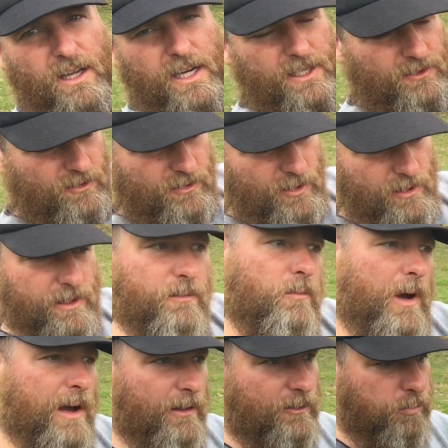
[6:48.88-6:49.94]
and it's turning.
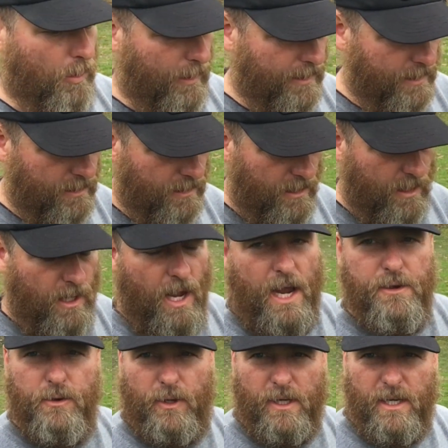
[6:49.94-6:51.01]
Well, it's working
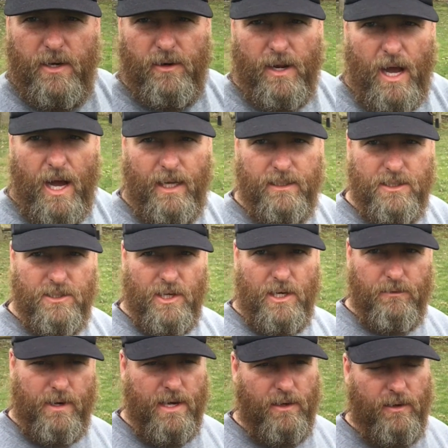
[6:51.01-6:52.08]
and you can hear the Honda
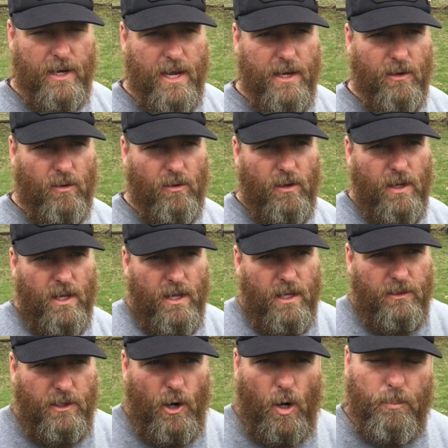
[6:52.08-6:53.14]
generator. It'll,
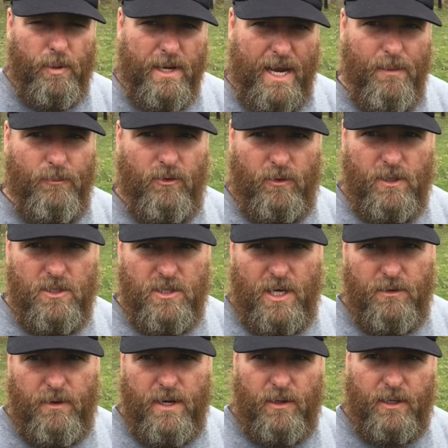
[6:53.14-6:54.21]
the RPMs on the
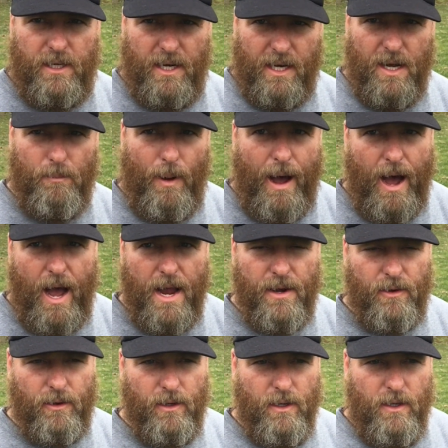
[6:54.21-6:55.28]
generator kick up
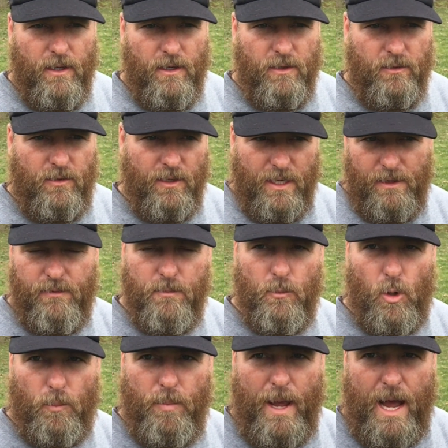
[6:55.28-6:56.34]
higher to give you
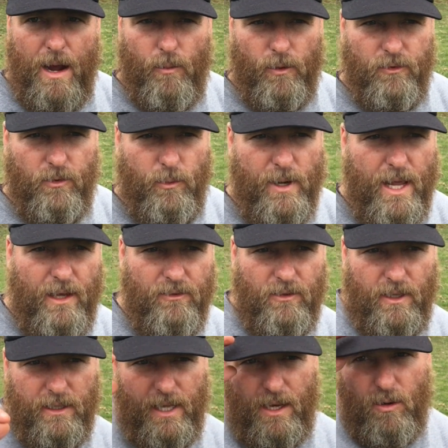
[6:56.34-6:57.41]
more power. So it has,
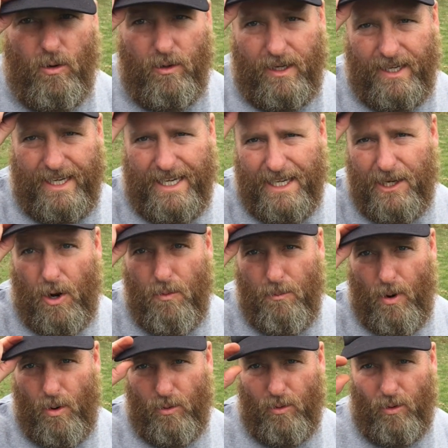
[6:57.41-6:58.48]
they call it an eco
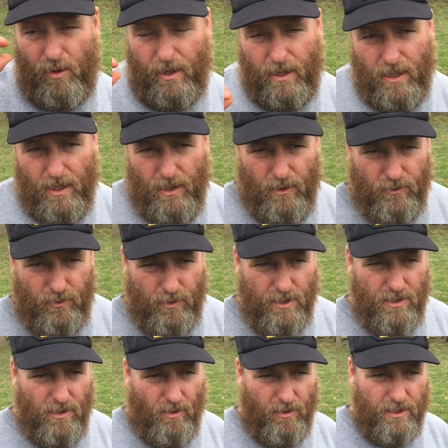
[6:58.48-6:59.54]
mode on it. So
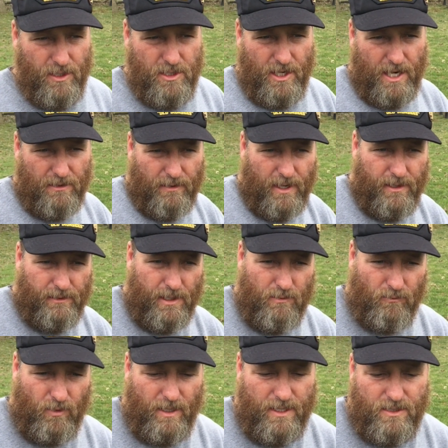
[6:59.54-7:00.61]
on the generator, it
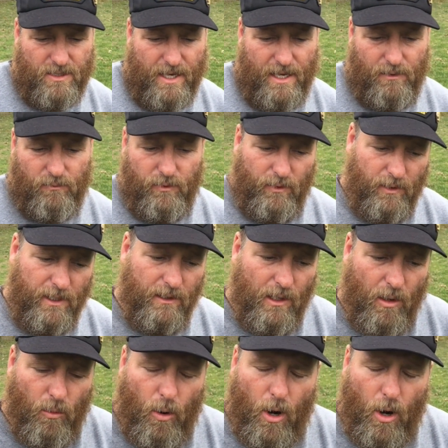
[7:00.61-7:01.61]
runs at a really low